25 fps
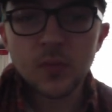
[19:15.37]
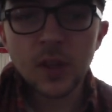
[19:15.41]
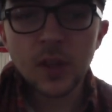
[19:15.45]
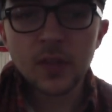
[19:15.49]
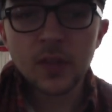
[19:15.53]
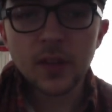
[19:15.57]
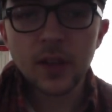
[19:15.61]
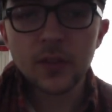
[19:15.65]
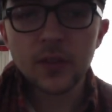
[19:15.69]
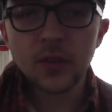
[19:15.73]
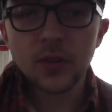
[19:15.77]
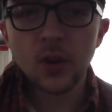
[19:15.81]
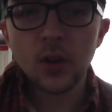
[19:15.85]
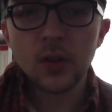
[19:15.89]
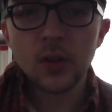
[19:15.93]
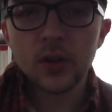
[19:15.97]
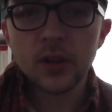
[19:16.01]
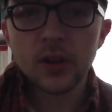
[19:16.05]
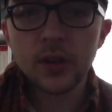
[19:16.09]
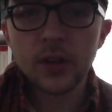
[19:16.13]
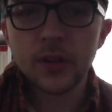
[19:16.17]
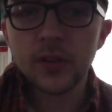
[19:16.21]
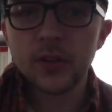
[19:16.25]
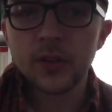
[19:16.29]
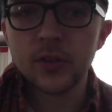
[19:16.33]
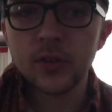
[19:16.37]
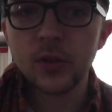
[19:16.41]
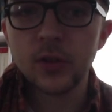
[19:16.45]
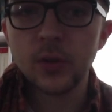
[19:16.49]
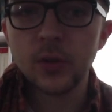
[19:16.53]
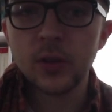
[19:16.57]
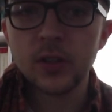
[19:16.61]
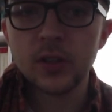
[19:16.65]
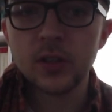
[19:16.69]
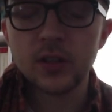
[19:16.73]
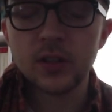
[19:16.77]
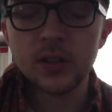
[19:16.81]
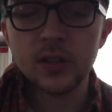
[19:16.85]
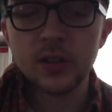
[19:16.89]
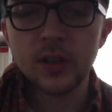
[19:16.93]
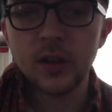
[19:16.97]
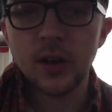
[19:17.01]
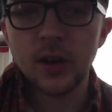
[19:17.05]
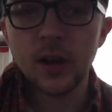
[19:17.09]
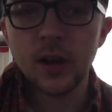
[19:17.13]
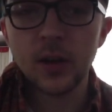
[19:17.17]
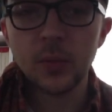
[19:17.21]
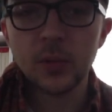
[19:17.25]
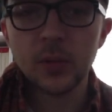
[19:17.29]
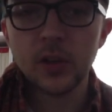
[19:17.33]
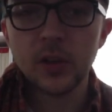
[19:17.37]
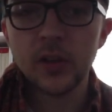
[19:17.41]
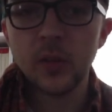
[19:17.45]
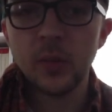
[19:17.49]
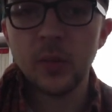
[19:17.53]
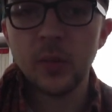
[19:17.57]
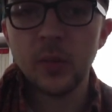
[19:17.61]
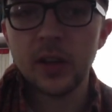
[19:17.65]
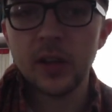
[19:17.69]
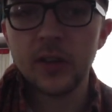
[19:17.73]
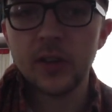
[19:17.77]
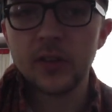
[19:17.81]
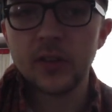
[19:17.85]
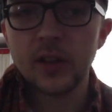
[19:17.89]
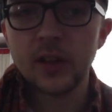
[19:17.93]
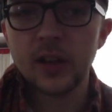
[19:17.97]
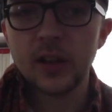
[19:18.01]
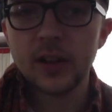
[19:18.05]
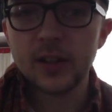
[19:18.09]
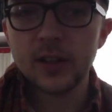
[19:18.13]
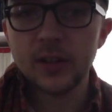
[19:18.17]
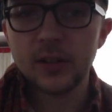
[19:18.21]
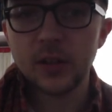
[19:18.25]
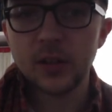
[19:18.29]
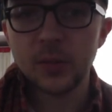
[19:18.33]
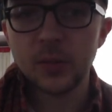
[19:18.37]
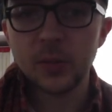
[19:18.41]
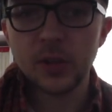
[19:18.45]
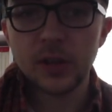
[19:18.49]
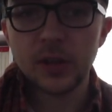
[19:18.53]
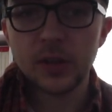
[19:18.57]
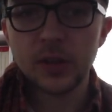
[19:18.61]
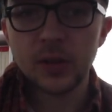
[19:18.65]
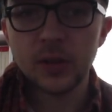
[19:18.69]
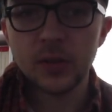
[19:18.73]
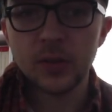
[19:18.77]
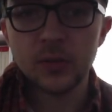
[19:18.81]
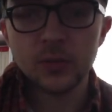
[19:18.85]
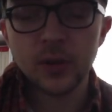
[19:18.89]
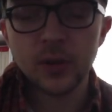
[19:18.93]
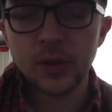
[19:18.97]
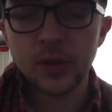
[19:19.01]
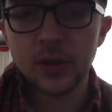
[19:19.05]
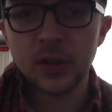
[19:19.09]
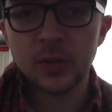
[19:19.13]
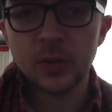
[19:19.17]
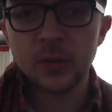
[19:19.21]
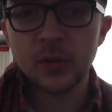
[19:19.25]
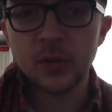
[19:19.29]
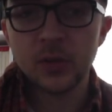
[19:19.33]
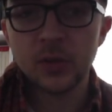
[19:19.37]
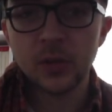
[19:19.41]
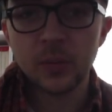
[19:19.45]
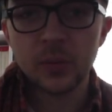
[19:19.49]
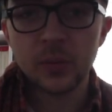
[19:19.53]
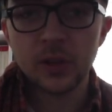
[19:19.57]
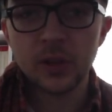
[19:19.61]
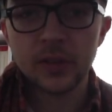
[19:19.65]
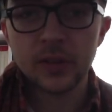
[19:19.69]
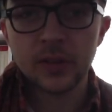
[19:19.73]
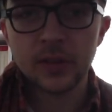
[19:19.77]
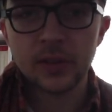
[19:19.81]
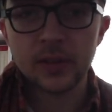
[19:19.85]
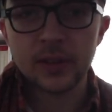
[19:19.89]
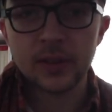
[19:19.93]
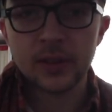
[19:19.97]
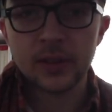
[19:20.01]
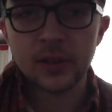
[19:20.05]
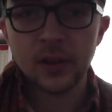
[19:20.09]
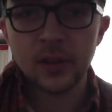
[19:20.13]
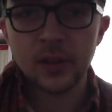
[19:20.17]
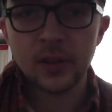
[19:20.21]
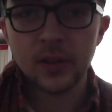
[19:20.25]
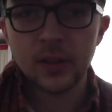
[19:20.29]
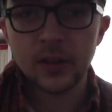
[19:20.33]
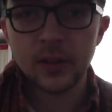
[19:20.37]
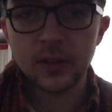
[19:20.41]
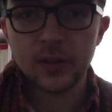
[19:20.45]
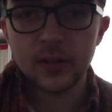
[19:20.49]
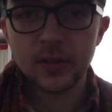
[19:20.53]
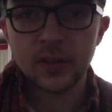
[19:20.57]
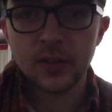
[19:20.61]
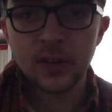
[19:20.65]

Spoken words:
that's all there is to it. You know how to play the bass line, you can play the rhythm, you can play the lead on this.